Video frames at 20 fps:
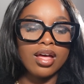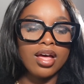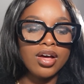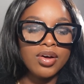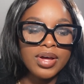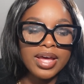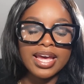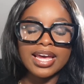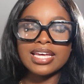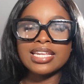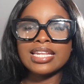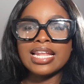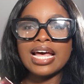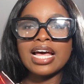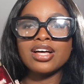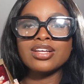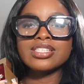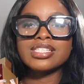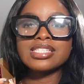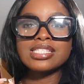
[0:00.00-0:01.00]
Okay,
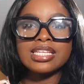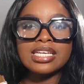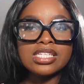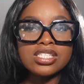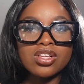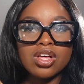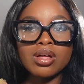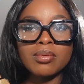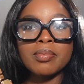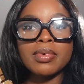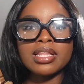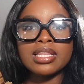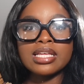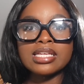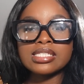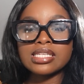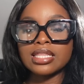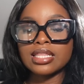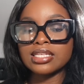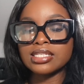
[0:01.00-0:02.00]
now 6 on my
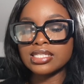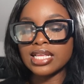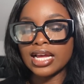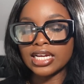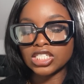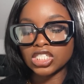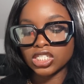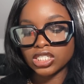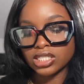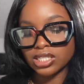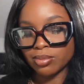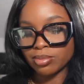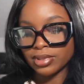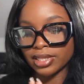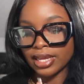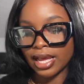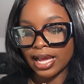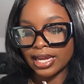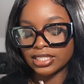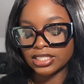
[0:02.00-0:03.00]
list, and this is actually
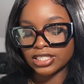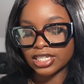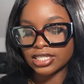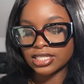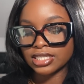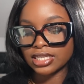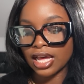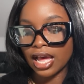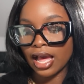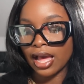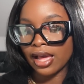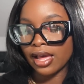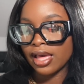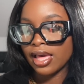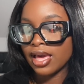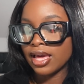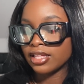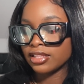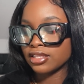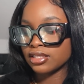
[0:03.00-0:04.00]
something I just got.
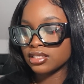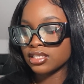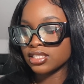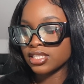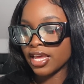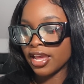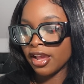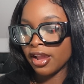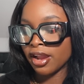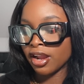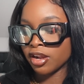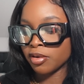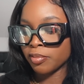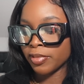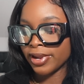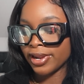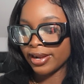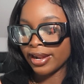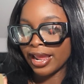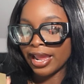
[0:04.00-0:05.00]
This is the
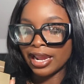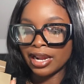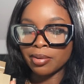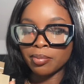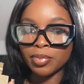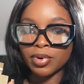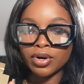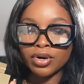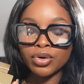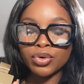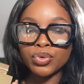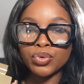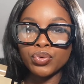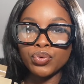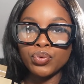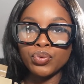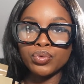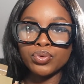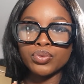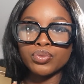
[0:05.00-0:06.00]
Harriman Amber
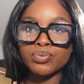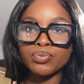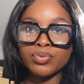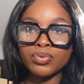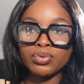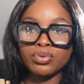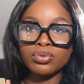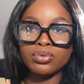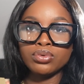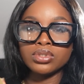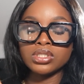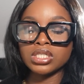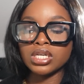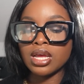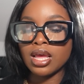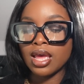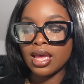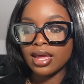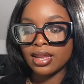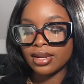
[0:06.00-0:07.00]
Oud Rouge.
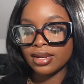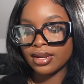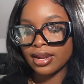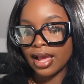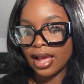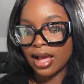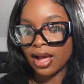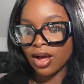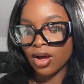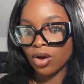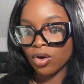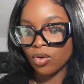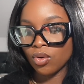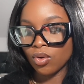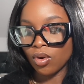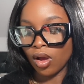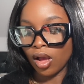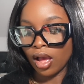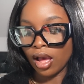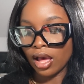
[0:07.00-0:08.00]
Now,
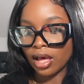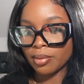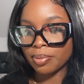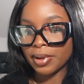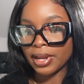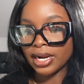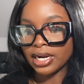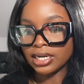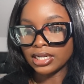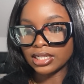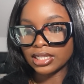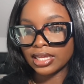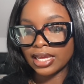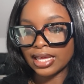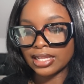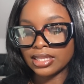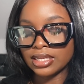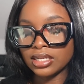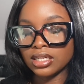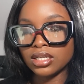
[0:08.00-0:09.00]
apparently,
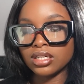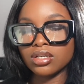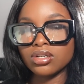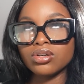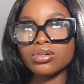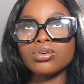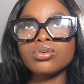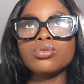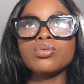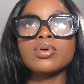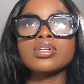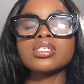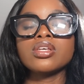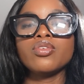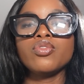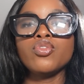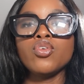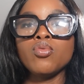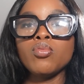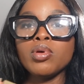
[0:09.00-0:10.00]
I think, who was it?
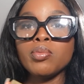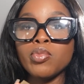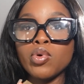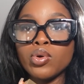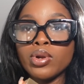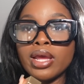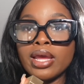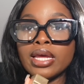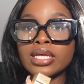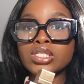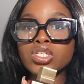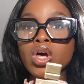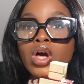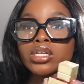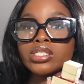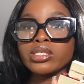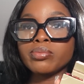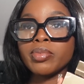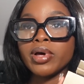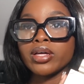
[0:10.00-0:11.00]
Fumi Monet
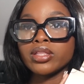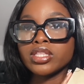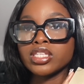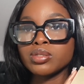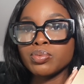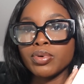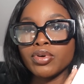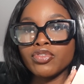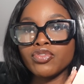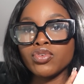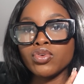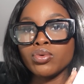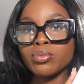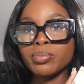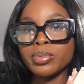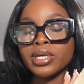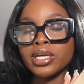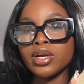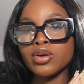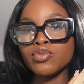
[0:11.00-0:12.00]
talked about this perfume
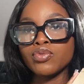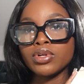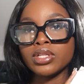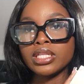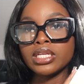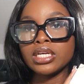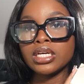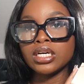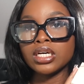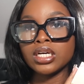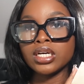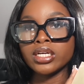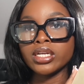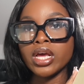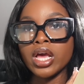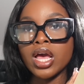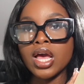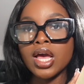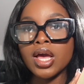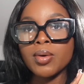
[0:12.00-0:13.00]
being a really good
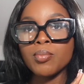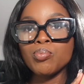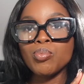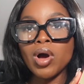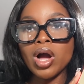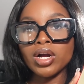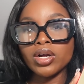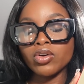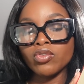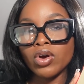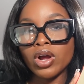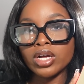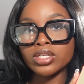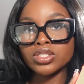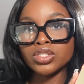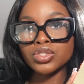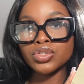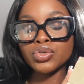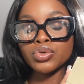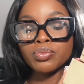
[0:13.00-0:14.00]
Baccarat
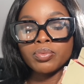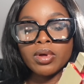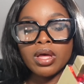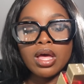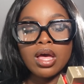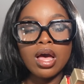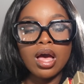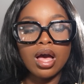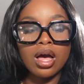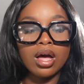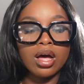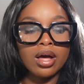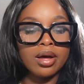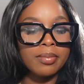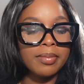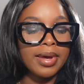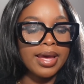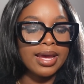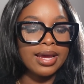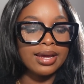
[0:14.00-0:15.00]
dupe.
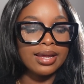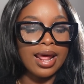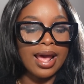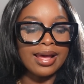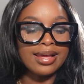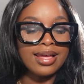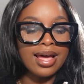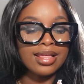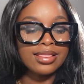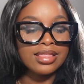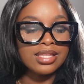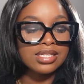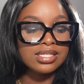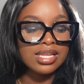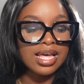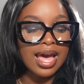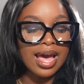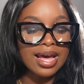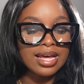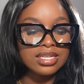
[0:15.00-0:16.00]
And I got this
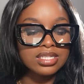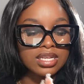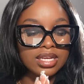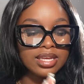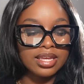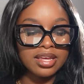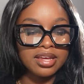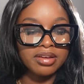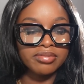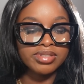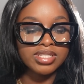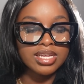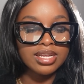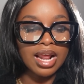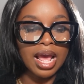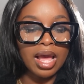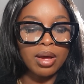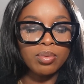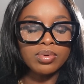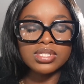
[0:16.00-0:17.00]
as a gift, and
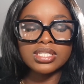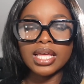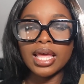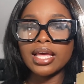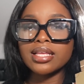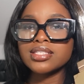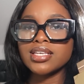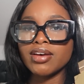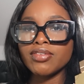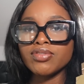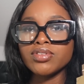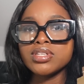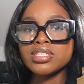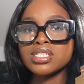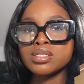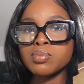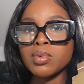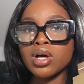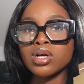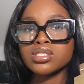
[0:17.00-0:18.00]
I will say it definitely
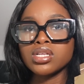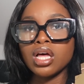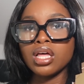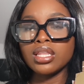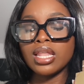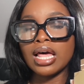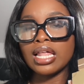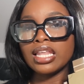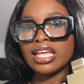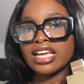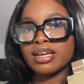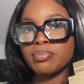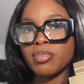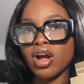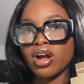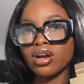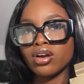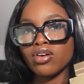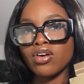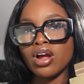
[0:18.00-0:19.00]
smells a lot like
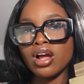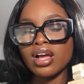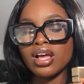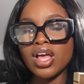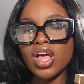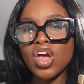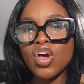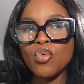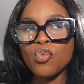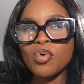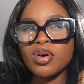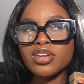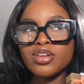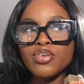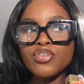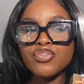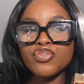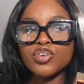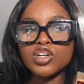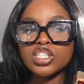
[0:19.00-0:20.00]
Baccarat. When
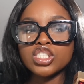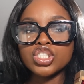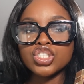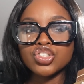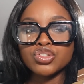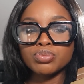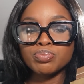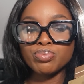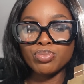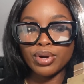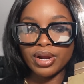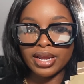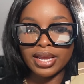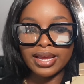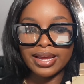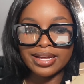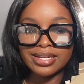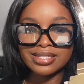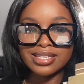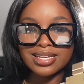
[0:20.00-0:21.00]
you first spray
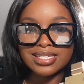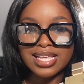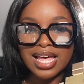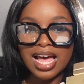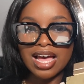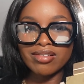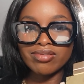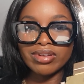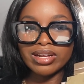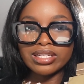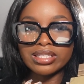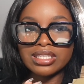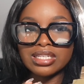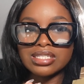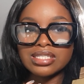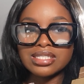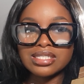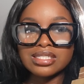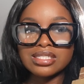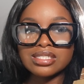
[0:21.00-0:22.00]
it, it does have like
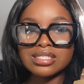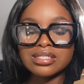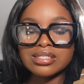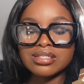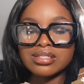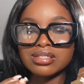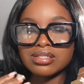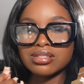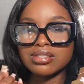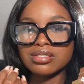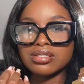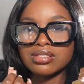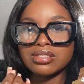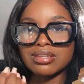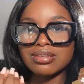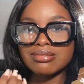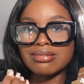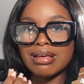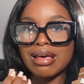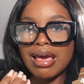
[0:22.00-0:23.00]
this
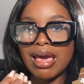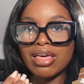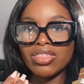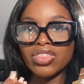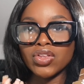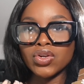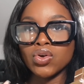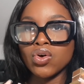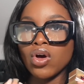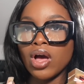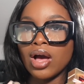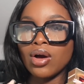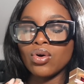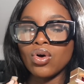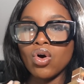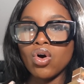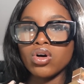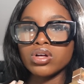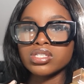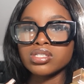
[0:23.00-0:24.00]
ethanol
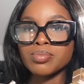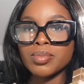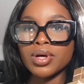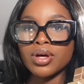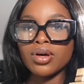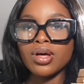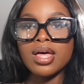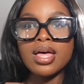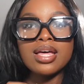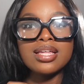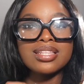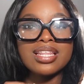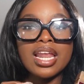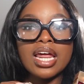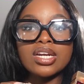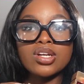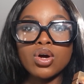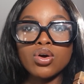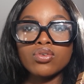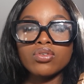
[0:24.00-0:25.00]
alcohol smell that
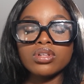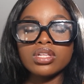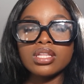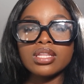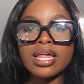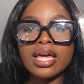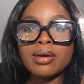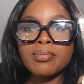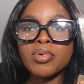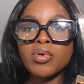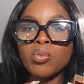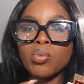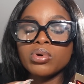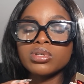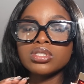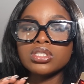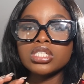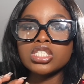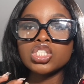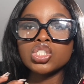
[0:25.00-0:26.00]
I don't really like, but
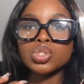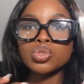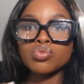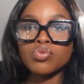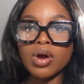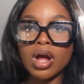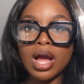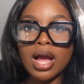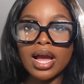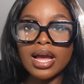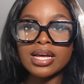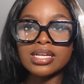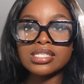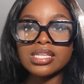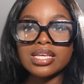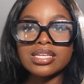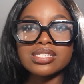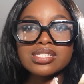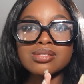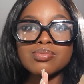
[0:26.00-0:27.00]
once it dries,
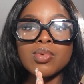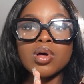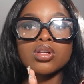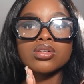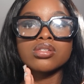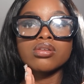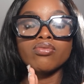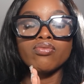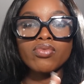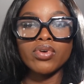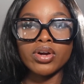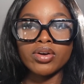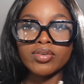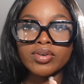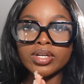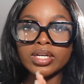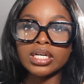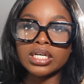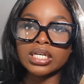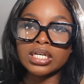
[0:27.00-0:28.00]
it smells very
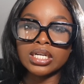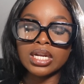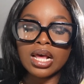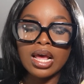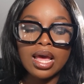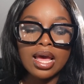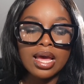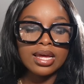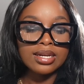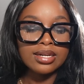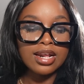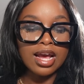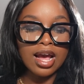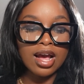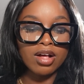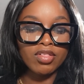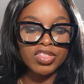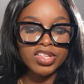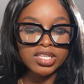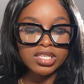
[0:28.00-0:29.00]
good.
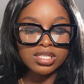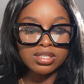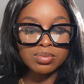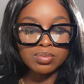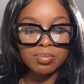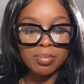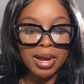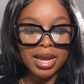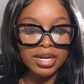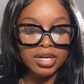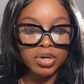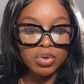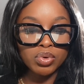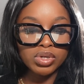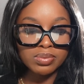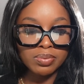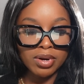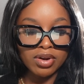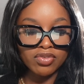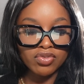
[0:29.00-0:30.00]
Now, this is my
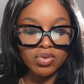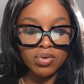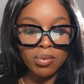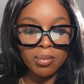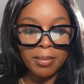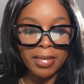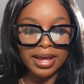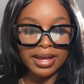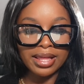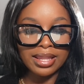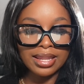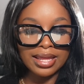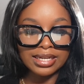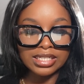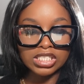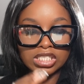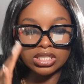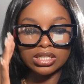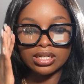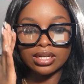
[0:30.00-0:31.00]
newest perfume in my
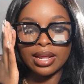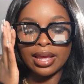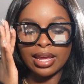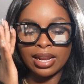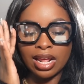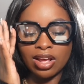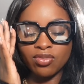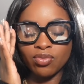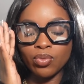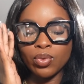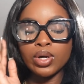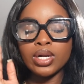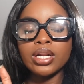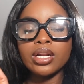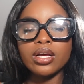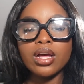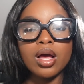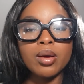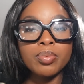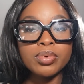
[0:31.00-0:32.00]
collection, and I've worn it
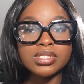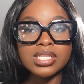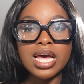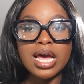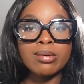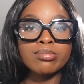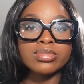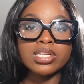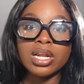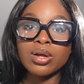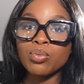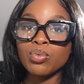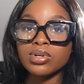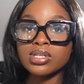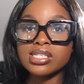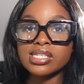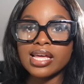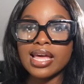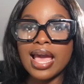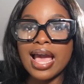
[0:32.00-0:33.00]
a couple times, and I will
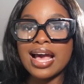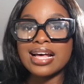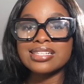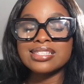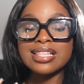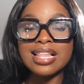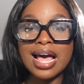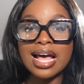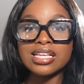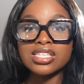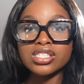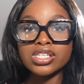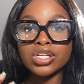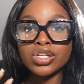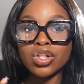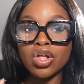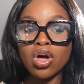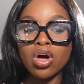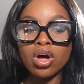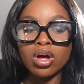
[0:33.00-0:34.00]
say it has lasted
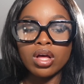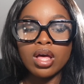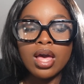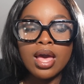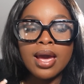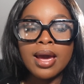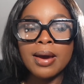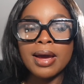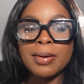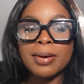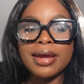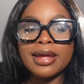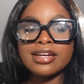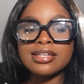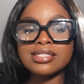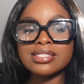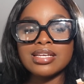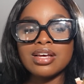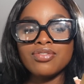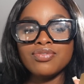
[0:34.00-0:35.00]
long, and
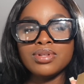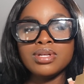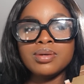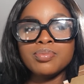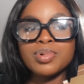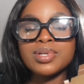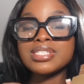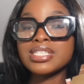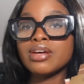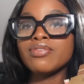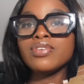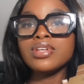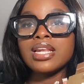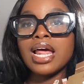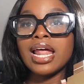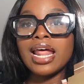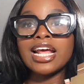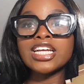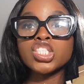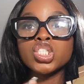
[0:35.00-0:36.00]
it's definitely
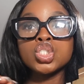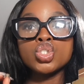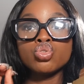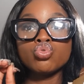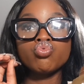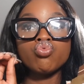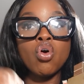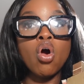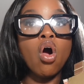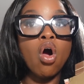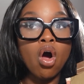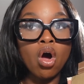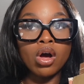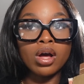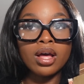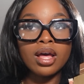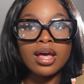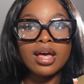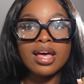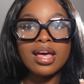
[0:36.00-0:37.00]
not as
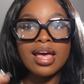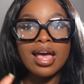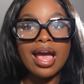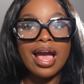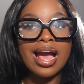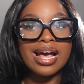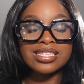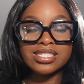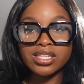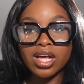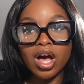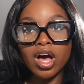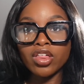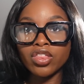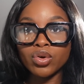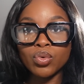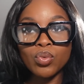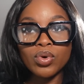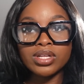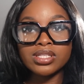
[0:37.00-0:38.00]
strong as the
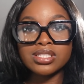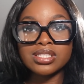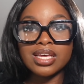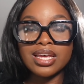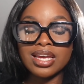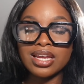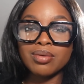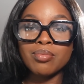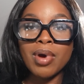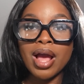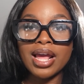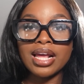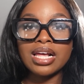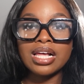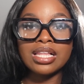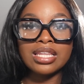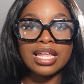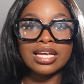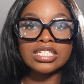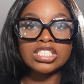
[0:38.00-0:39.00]
other ones in my
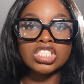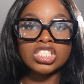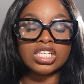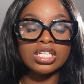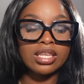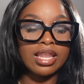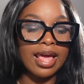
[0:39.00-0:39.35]
collection.